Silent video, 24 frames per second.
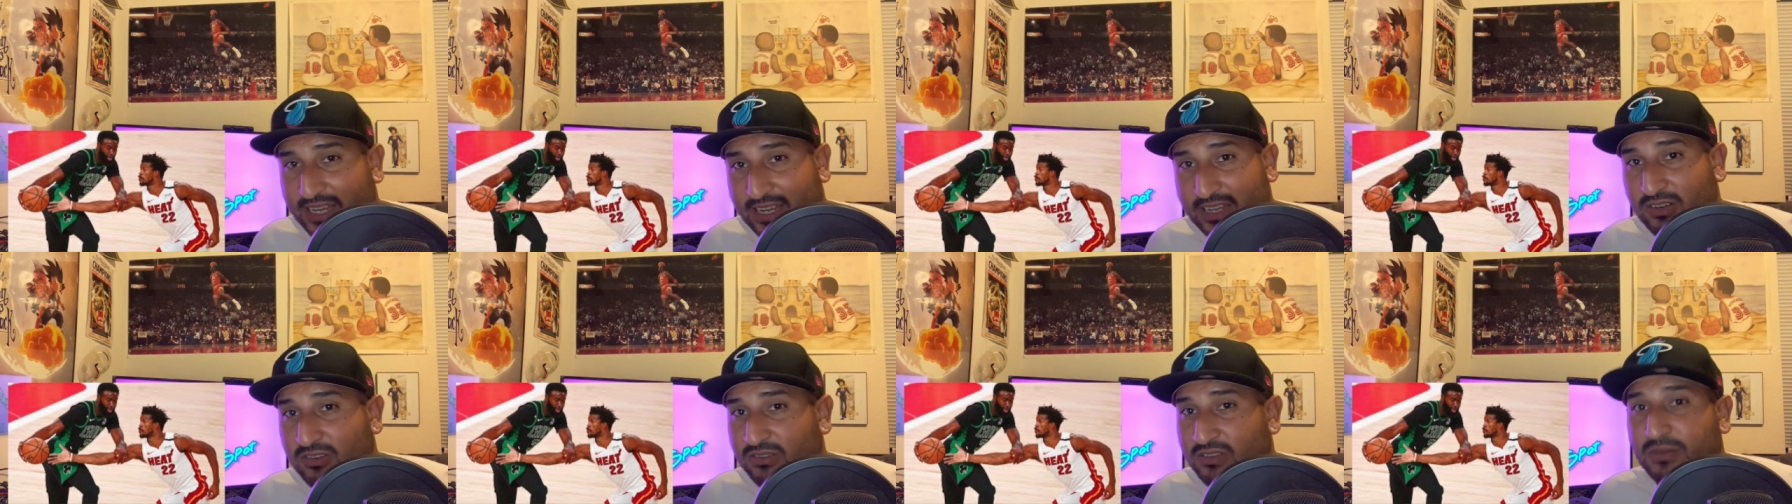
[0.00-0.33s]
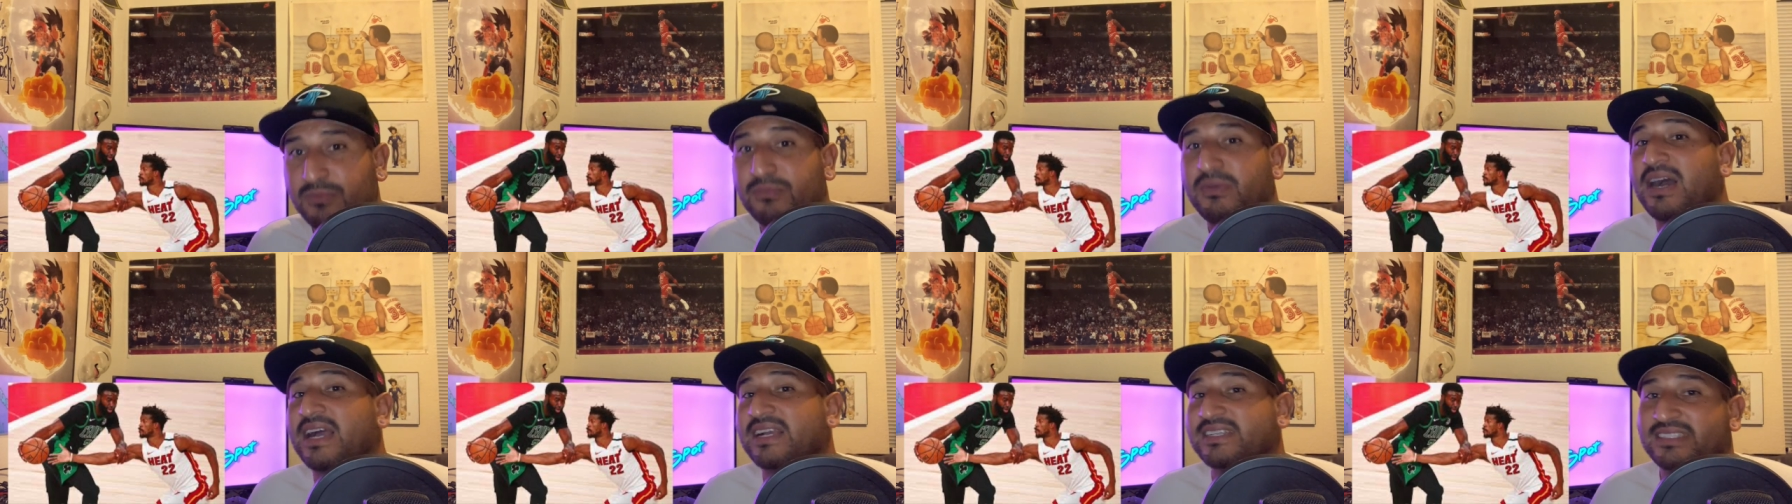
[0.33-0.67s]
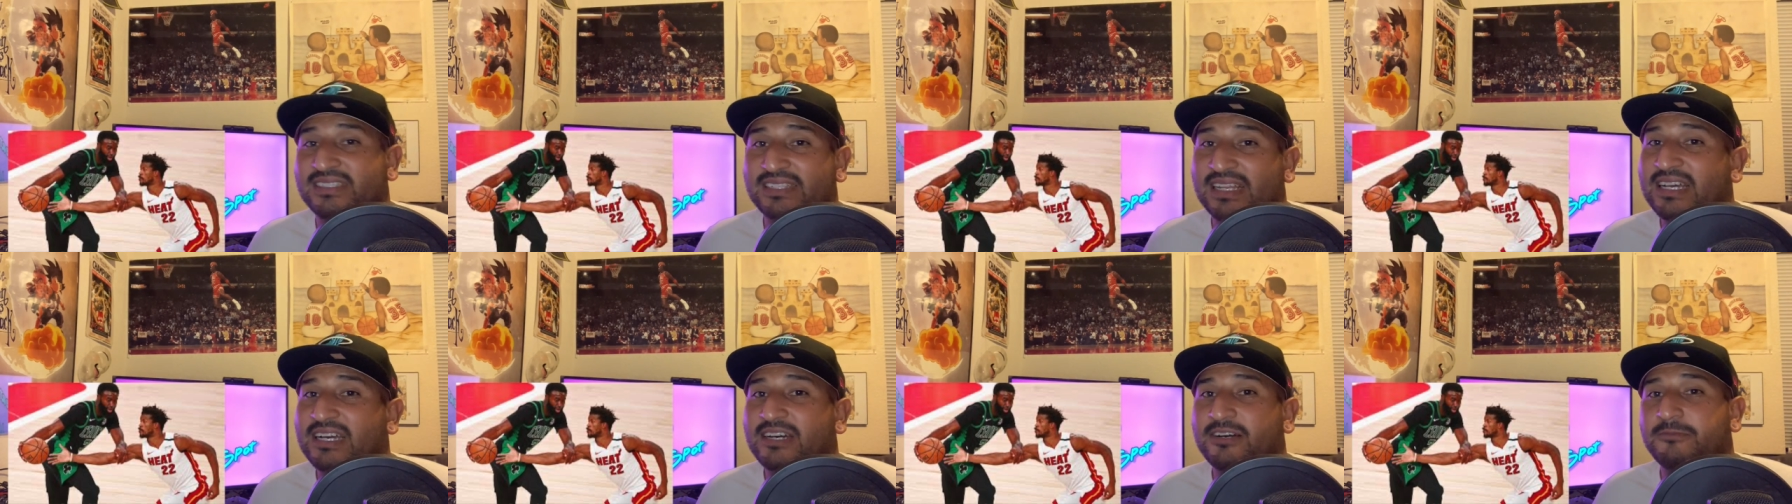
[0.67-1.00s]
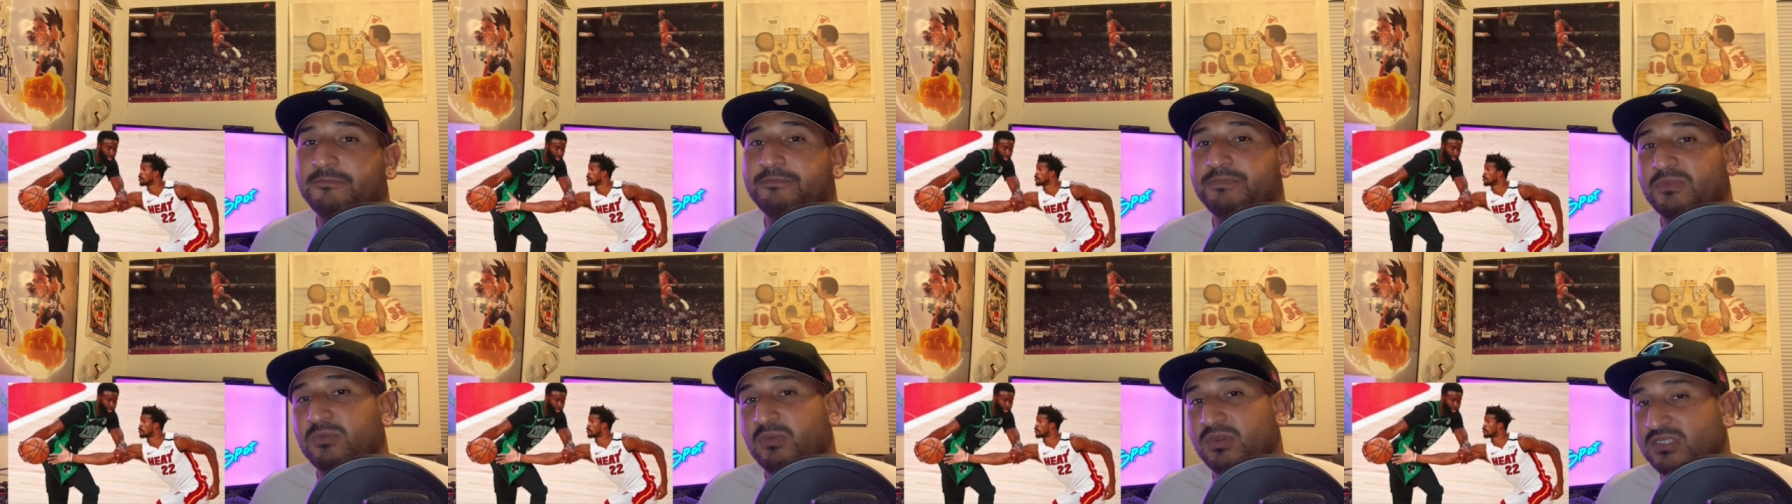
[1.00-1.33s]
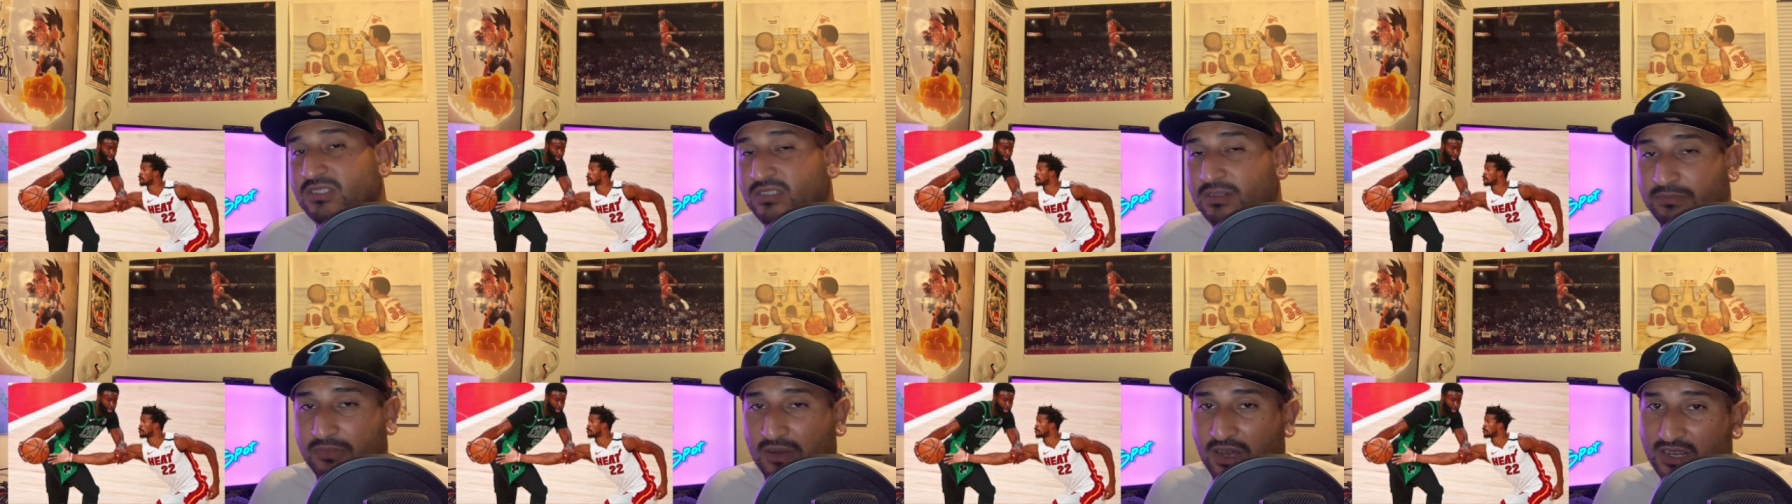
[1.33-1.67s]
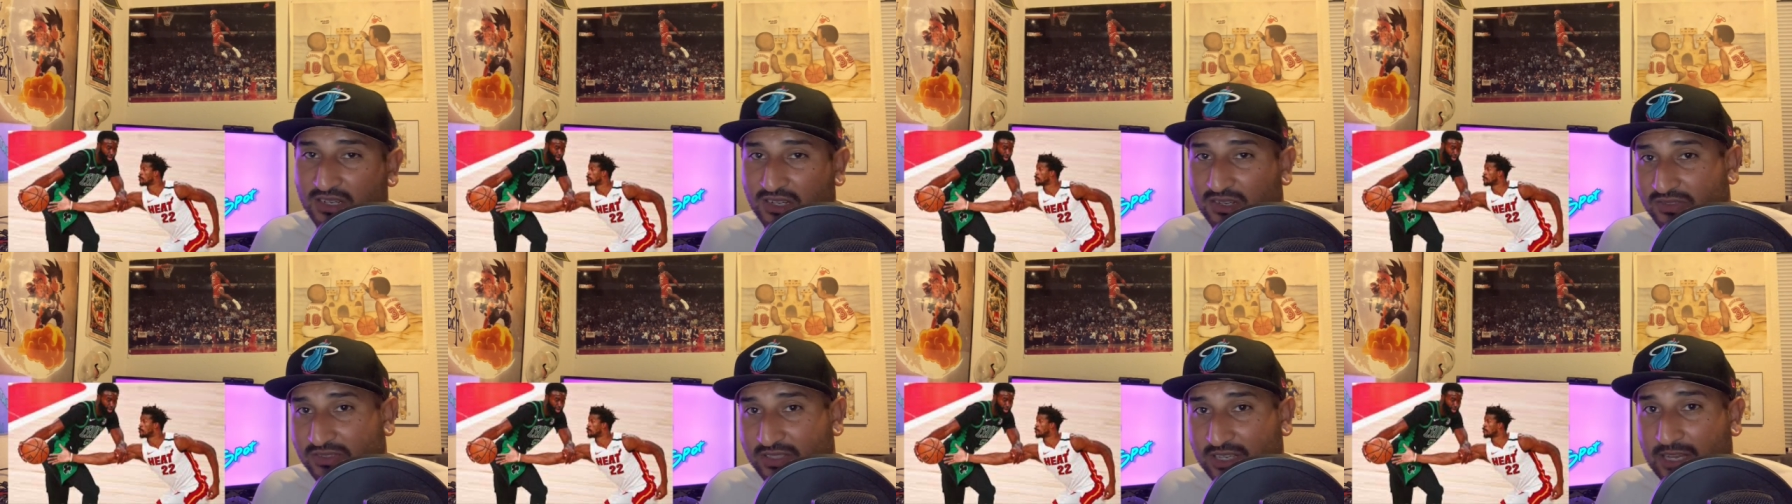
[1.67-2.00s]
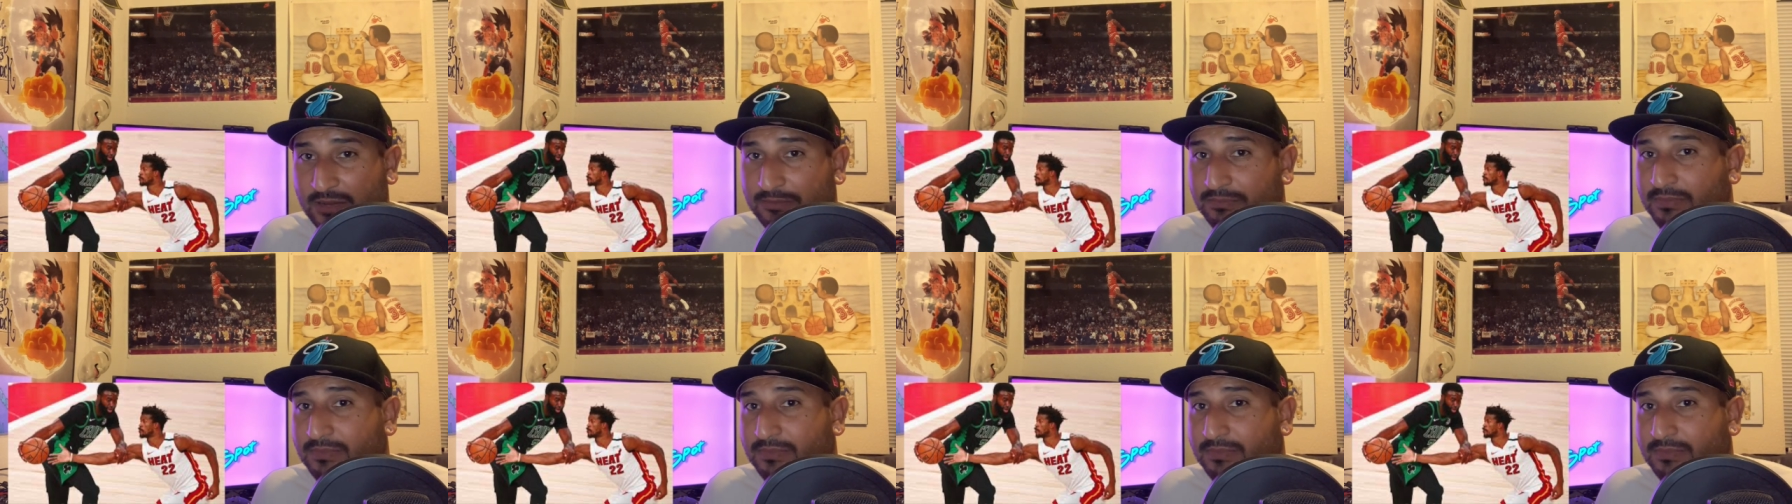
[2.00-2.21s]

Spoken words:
who they're boxing out once the ball goes up.